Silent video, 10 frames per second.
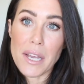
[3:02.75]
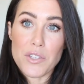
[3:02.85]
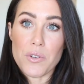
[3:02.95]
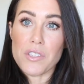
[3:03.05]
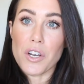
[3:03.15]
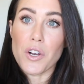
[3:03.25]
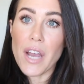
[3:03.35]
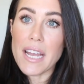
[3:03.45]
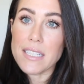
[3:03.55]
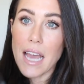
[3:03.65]
bike shorts are
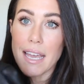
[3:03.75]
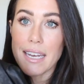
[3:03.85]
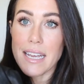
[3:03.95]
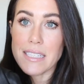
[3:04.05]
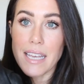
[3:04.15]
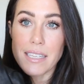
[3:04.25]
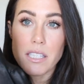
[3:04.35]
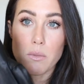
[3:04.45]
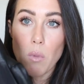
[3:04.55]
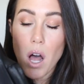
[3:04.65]
great. I get a
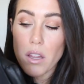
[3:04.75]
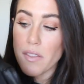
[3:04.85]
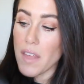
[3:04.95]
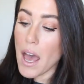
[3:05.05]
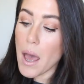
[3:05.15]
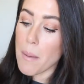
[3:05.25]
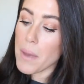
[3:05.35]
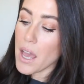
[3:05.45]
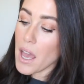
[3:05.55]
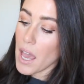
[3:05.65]
size small in
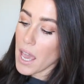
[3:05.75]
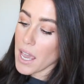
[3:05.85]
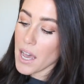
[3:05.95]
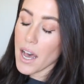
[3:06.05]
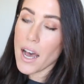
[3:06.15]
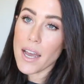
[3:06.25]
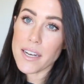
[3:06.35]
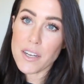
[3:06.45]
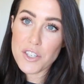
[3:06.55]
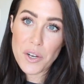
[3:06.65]
them
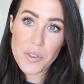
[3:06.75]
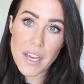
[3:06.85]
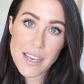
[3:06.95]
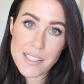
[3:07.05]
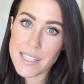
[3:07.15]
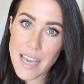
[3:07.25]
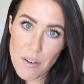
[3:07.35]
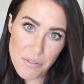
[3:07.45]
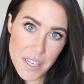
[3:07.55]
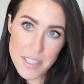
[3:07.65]
and I'll share with you guys the outfit.